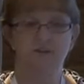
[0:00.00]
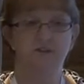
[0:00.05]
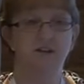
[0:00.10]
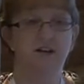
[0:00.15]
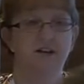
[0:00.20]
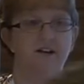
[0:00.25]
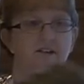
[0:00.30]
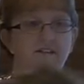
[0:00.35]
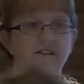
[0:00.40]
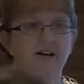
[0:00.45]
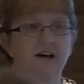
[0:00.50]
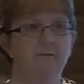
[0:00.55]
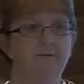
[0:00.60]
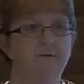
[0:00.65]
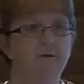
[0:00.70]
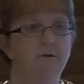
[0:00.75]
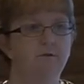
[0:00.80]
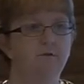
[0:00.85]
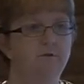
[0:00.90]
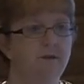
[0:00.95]
standards are
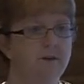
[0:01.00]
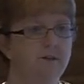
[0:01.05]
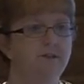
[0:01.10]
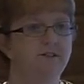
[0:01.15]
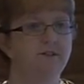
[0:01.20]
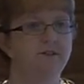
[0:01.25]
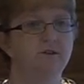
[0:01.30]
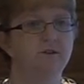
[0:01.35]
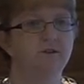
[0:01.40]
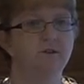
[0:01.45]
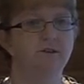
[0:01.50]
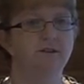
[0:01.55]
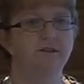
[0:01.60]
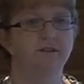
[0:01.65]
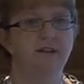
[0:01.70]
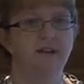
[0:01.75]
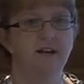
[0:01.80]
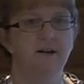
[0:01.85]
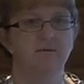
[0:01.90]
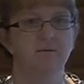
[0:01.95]
for registered
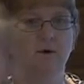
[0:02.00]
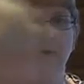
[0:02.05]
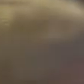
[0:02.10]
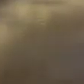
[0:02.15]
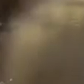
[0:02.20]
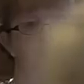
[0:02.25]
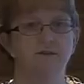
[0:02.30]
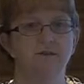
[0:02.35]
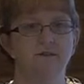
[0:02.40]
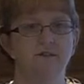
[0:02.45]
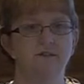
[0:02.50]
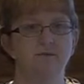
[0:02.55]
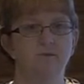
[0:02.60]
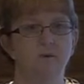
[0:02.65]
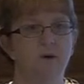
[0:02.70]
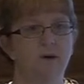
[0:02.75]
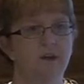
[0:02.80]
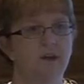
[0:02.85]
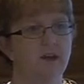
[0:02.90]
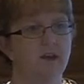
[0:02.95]
nurses and enrolled nurses
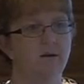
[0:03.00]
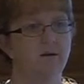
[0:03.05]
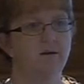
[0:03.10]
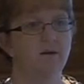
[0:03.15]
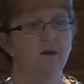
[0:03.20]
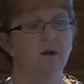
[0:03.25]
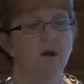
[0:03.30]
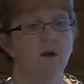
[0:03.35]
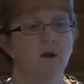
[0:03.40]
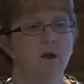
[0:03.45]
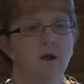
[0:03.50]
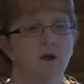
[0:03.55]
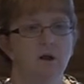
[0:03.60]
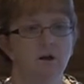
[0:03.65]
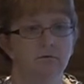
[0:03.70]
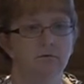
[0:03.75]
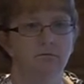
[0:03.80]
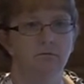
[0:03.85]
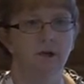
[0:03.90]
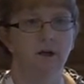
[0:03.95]
working in
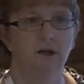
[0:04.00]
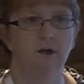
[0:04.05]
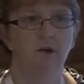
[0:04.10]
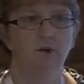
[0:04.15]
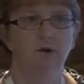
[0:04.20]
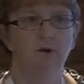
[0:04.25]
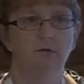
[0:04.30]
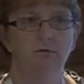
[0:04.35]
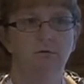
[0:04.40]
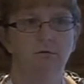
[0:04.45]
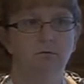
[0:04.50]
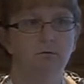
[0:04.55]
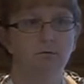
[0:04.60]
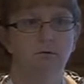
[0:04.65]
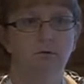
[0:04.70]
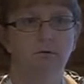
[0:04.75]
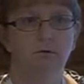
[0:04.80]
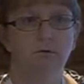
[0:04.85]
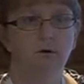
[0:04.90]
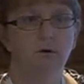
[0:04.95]
acute
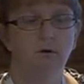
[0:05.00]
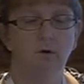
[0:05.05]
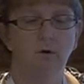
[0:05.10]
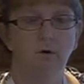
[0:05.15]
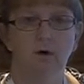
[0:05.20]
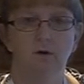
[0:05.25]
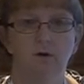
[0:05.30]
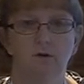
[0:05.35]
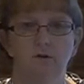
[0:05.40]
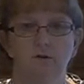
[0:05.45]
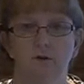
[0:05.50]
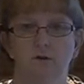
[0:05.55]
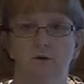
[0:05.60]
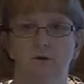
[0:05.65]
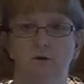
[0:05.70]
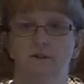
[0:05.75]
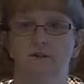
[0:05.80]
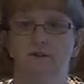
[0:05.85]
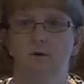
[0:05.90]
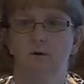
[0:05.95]

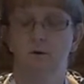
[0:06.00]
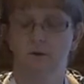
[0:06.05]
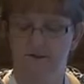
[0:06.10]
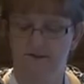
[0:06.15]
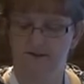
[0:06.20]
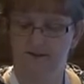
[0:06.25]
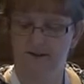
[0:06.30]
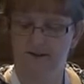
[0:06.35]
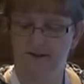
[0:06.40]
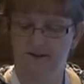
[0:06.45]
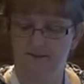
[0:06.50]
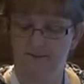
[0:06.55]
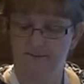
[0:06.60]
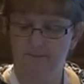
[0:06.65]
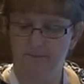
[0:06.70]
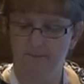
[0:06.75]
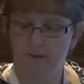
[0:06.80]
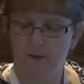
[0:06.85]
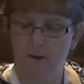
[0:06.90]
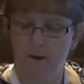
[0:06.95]
across all the settings.
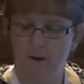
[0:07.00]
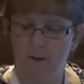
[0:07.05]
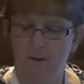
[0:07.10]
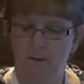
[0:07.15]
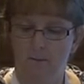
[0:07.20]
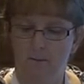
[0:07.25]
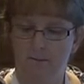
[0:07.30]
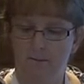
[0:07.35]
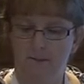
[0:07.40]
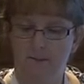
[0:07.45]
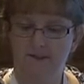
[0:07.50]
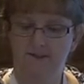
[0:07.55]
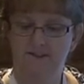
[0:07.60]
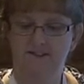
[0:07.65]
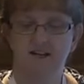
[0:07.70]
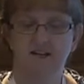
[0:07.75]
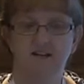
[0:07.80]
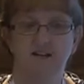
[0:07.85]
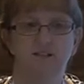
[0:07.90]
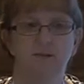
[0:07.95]
But the
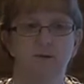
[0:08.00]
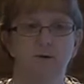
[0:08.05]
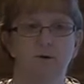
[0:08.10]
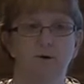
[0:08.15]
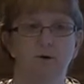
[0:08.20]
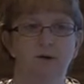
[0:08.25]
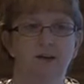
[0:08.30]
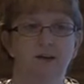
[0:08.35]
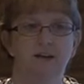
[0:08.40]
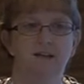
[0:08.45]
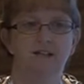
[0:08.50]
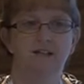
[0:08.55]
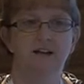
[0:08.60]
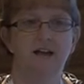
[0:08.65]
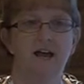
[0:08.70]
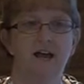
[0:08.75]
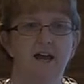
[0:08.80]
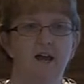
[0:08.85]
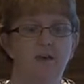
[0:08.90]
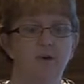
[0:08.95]
standards that we're looking at
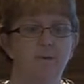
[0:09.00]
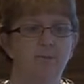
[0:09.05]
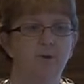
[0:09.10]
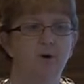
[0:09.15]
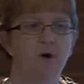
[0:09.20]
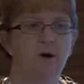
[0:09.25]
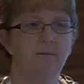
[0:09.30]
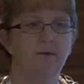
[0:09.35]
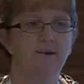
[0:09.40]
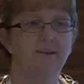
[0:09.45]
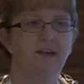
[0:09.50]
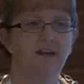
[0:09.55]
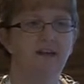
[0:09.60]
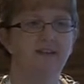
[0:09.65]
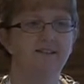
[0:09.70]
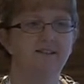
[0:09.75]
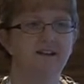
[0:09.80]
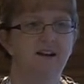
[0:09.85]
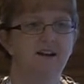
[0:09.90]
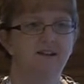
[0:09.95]
today are the primary
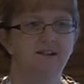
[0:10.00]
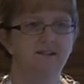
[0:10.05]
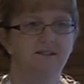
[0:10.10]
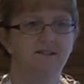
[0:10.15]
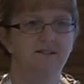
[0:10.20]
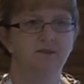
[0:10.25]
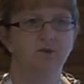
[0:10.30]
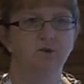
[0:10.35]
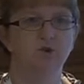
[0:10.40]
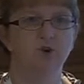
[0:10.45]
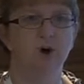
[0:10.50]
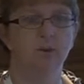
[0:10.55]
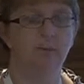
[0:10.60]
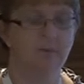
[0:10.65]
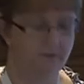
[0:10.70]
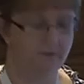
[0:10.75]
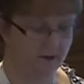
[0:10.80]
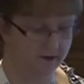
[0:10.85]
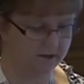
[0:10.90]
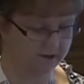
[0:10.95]
care standards that sit on
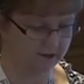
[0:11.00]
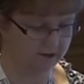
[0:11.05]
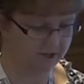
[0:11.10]
top of those